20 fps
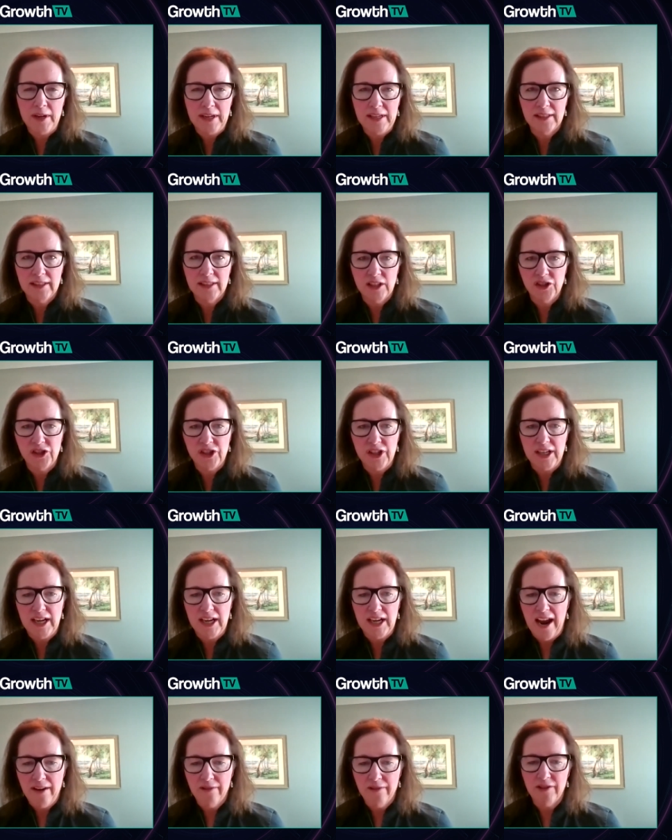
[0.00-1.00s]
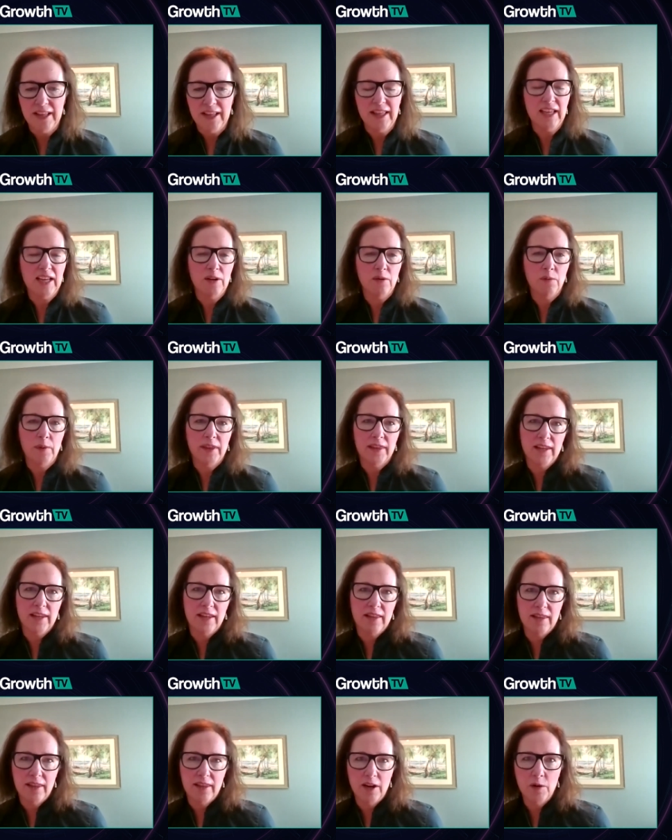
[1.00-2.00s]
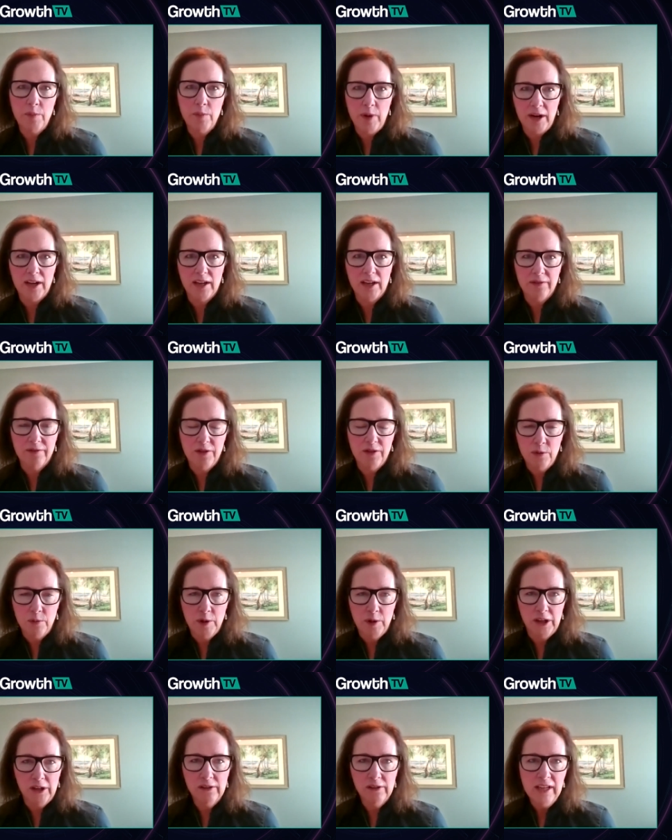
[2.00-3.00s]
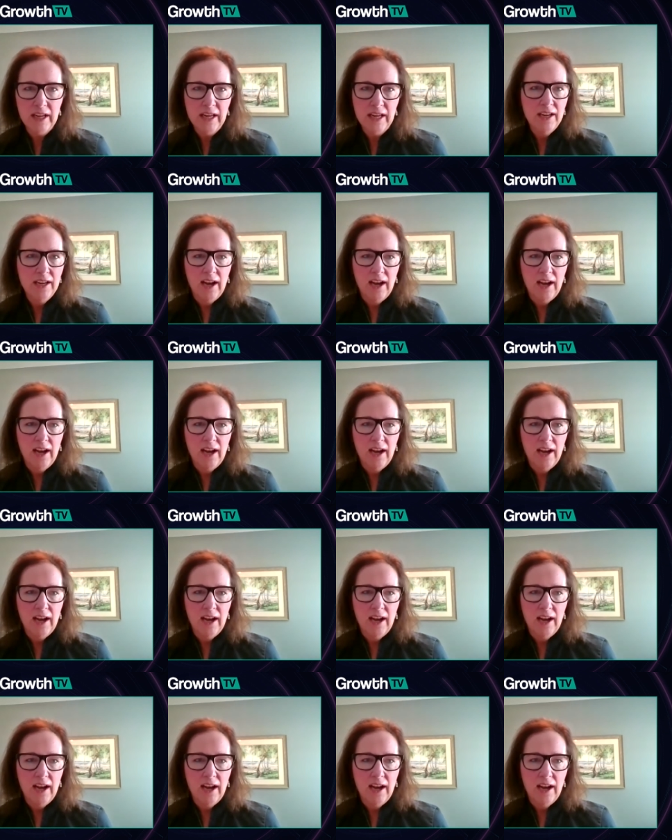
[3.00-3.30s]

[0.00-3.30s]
transitioning everything within their bucket, if you will,